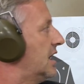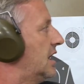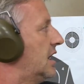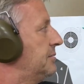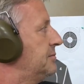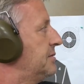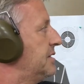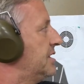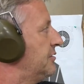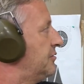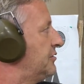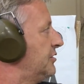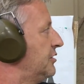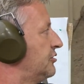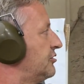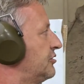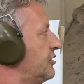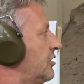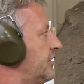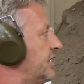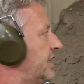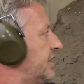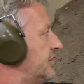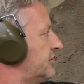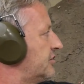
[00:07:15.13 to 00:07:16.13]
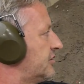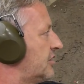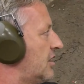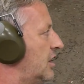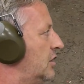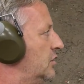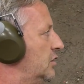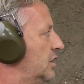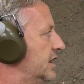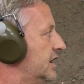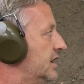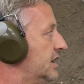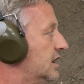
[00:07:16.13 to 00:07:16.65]
I mean, if you shot that
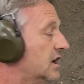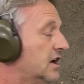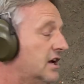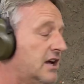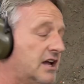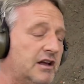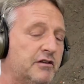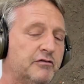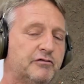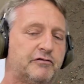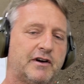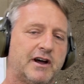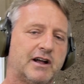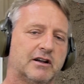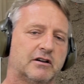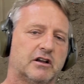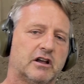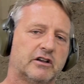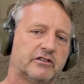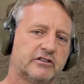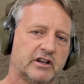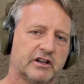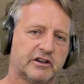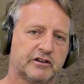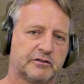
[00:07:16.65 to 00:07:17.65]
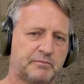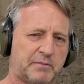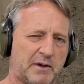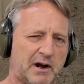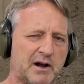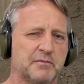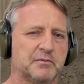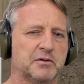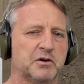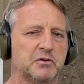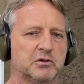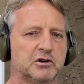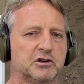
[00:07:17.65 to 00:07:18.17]
slowly, in fact, as an
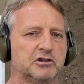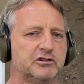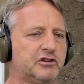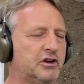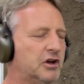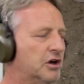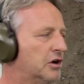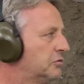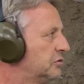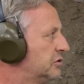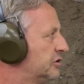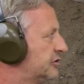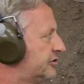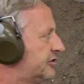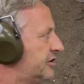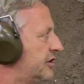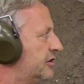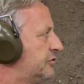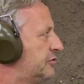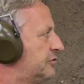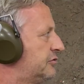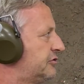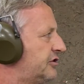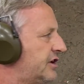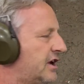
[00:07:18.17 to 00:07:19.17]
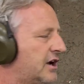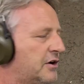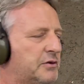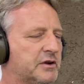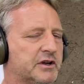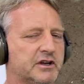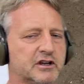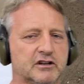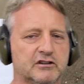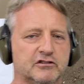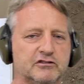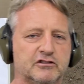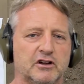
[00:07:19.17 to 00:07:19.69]
experiment, we'll do it. We'll see how we
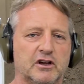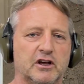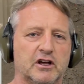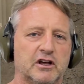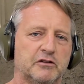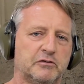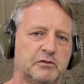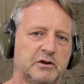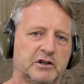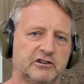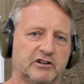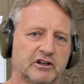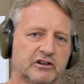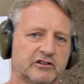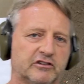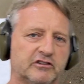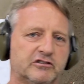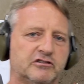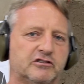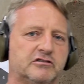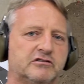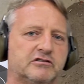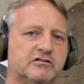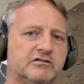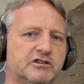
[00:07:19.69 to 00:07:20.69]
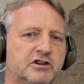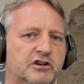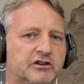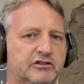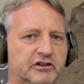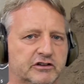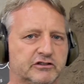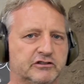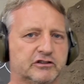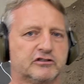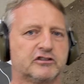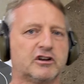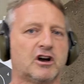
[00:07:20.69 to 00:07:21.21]
can do it if we just use it
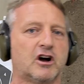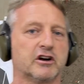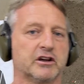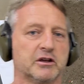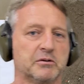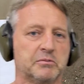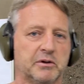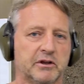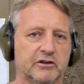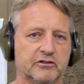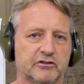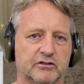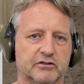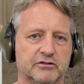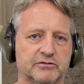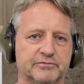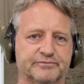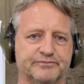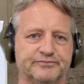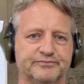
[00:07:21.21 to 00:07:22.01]
as a target pistol.